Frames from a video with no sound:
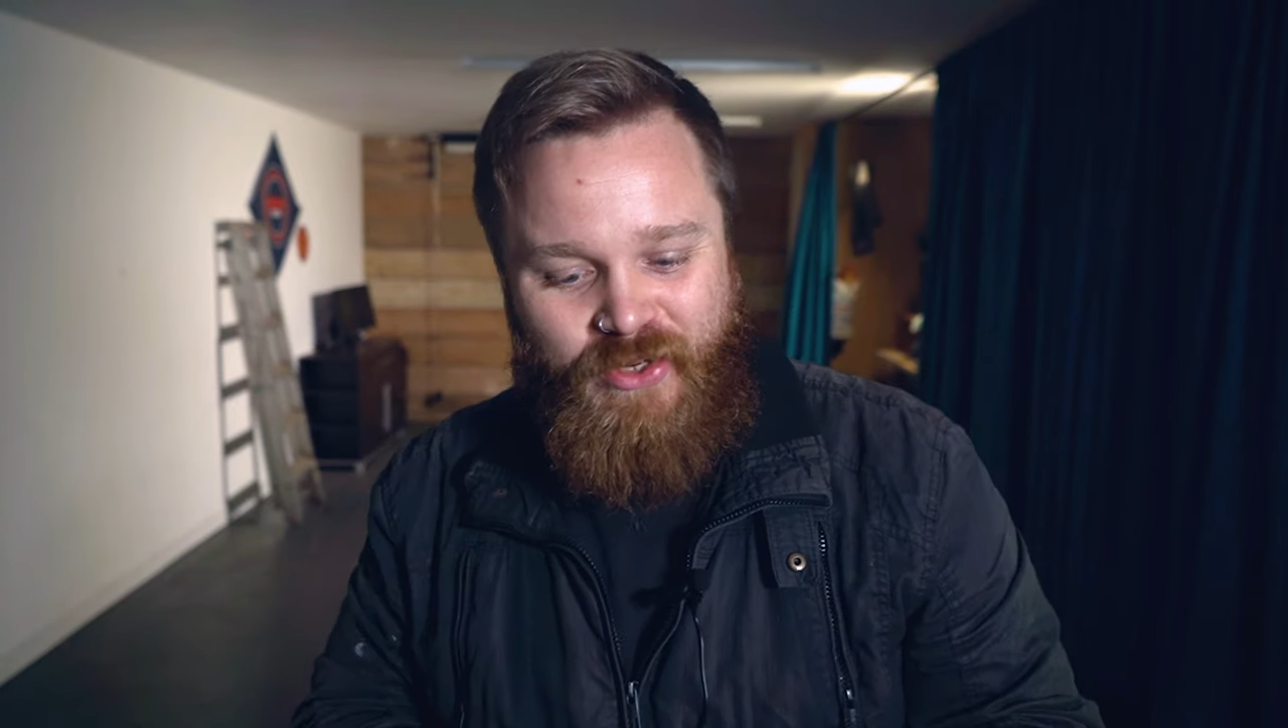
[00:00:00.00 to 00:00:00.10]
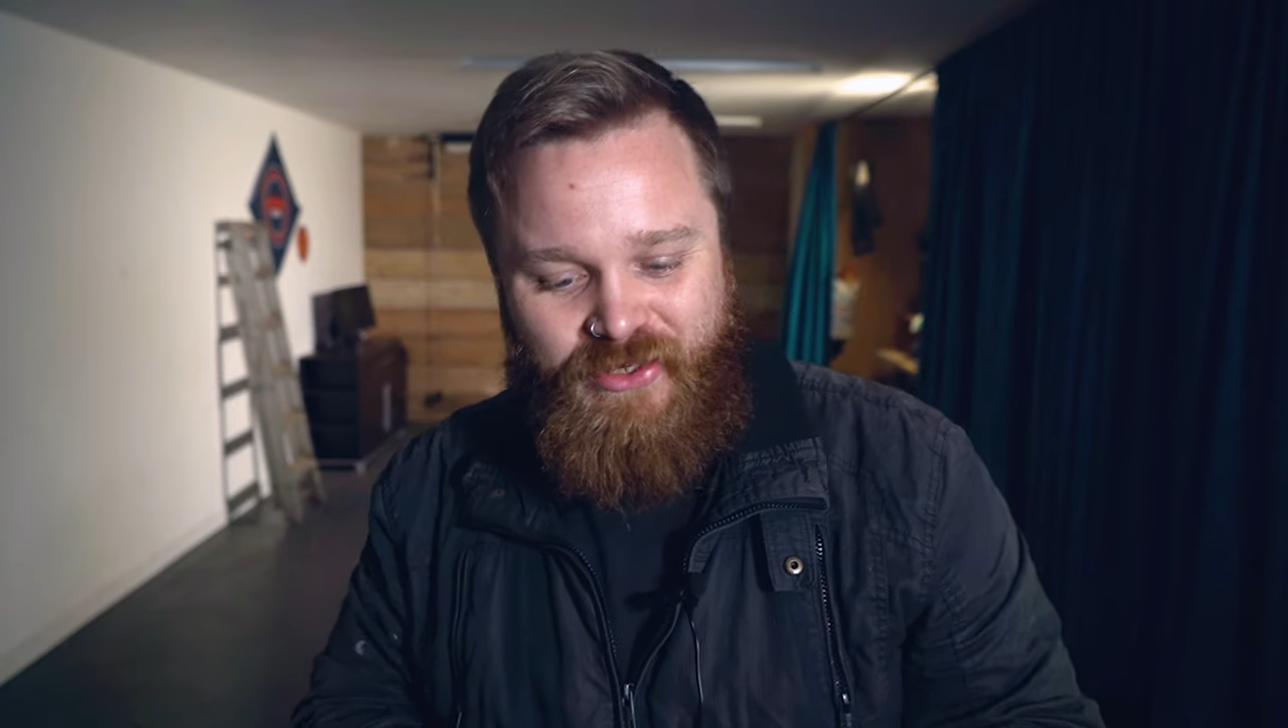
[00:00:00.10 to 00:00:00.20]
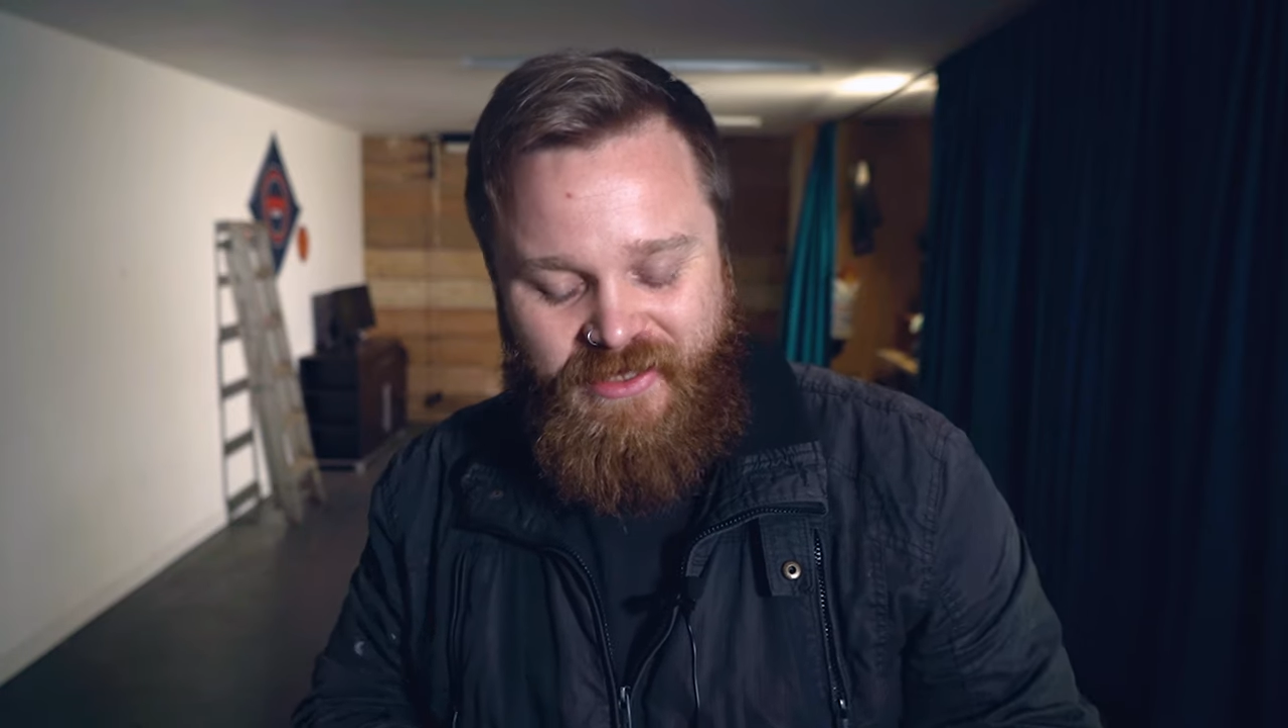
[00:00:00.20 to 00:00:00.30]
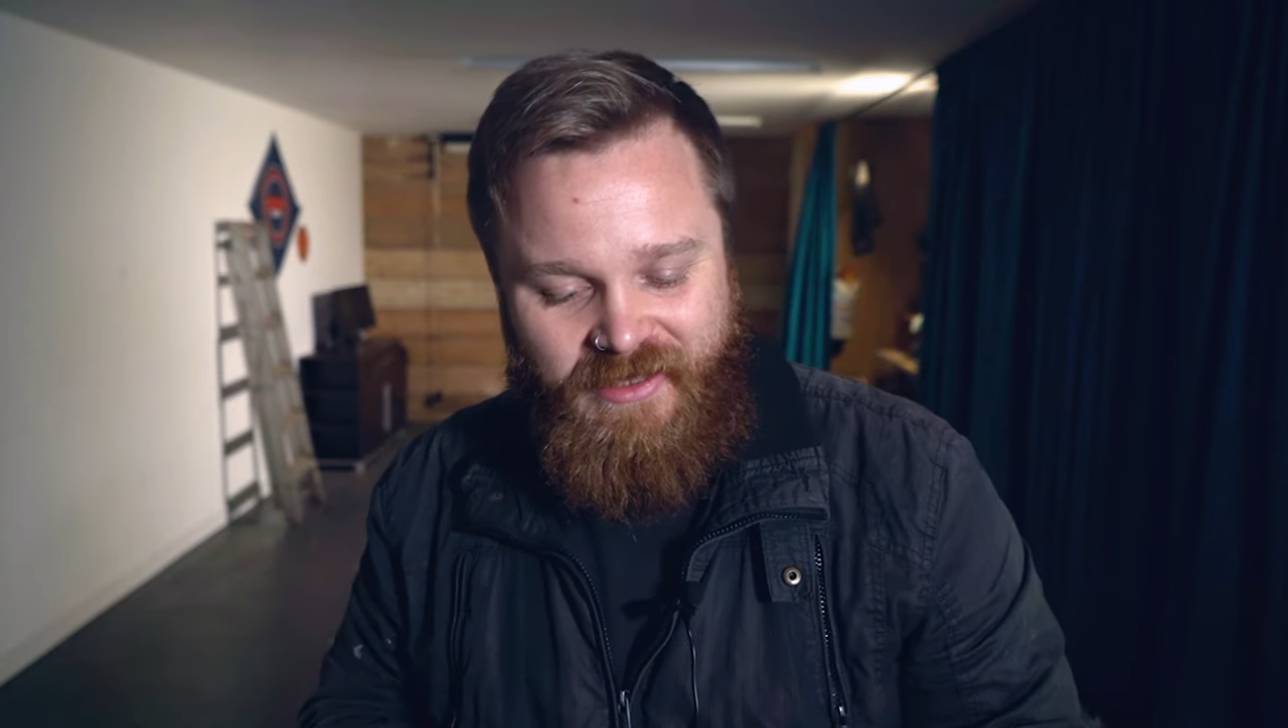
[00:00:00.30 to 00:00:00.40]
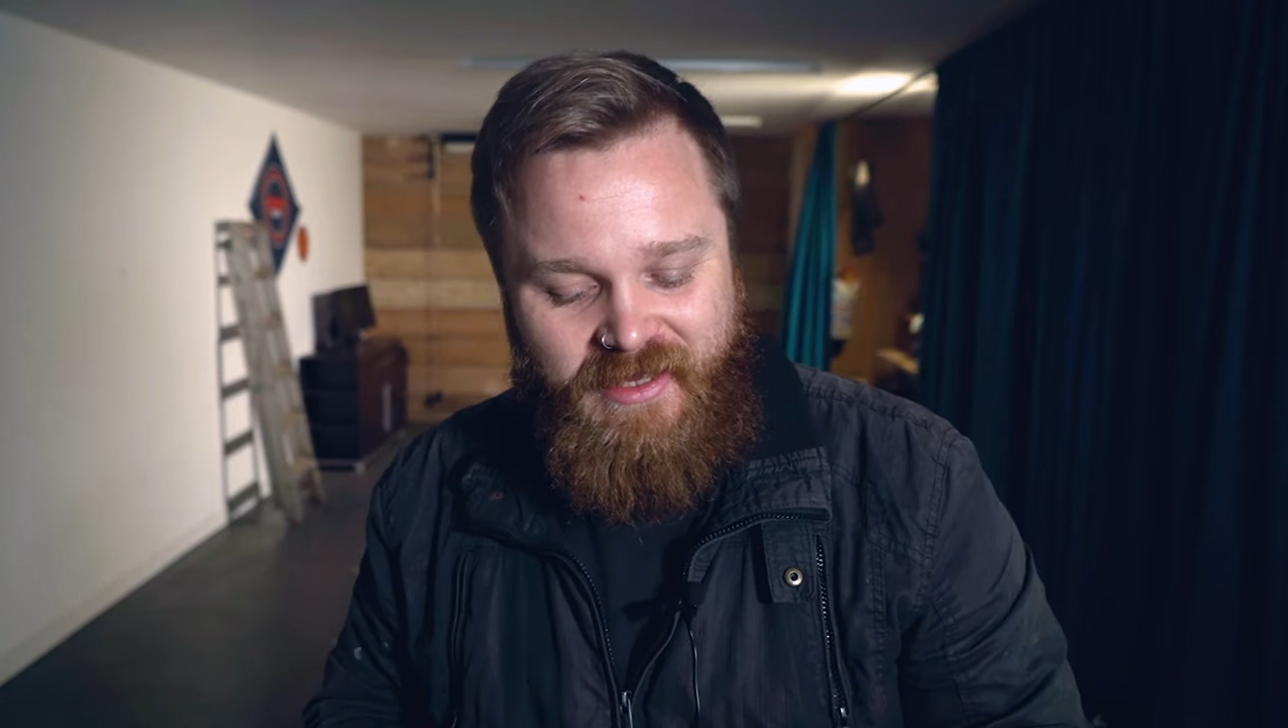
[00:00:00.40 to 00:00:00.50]

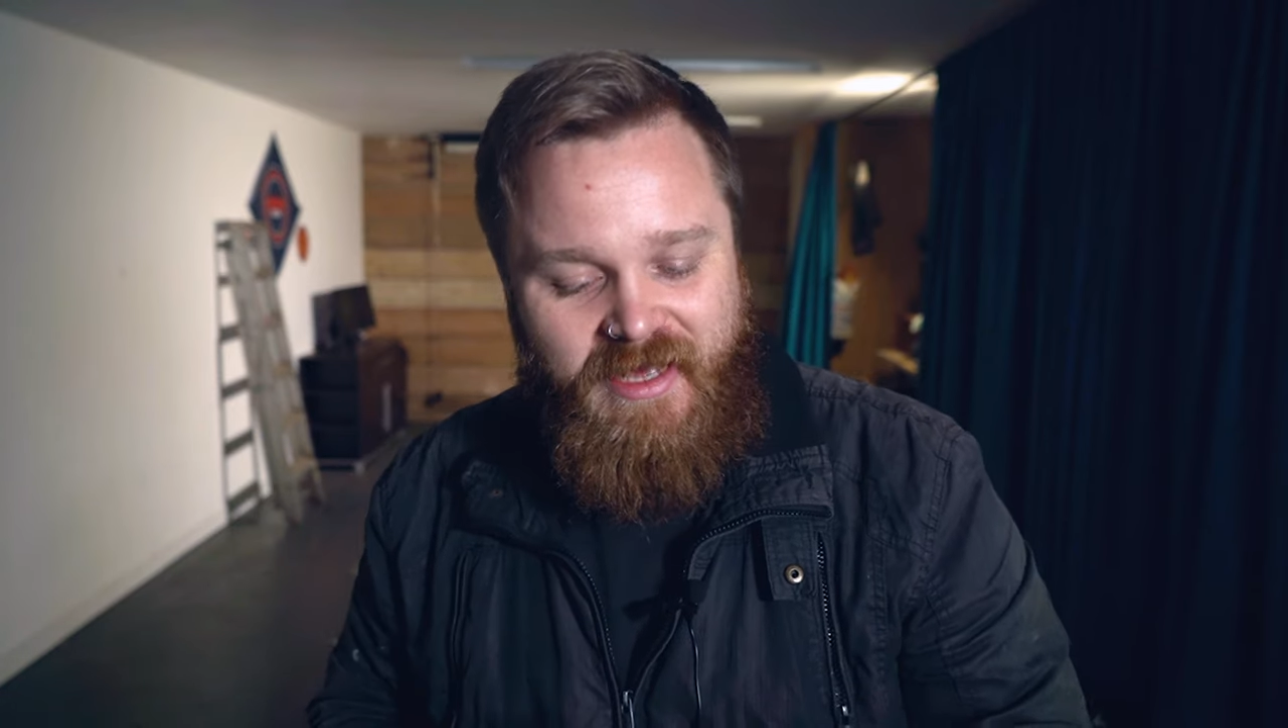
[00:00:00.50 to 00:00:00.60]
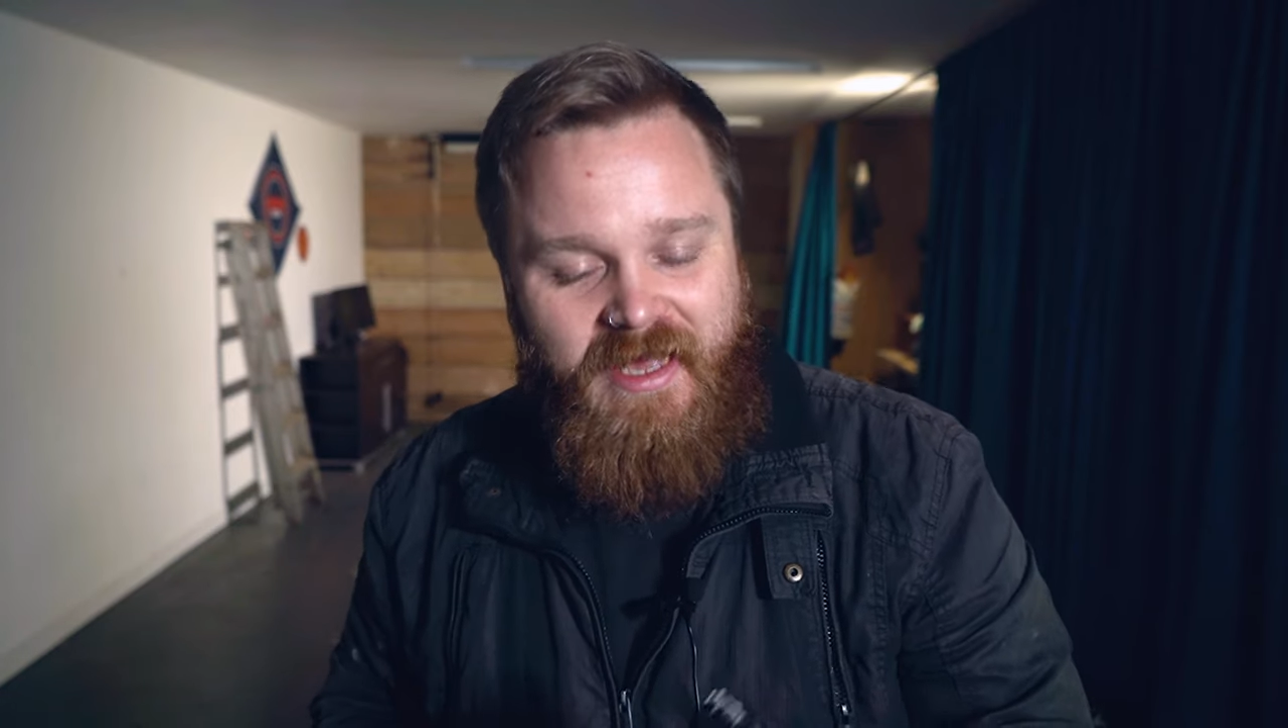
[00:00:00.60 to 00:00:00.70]
working.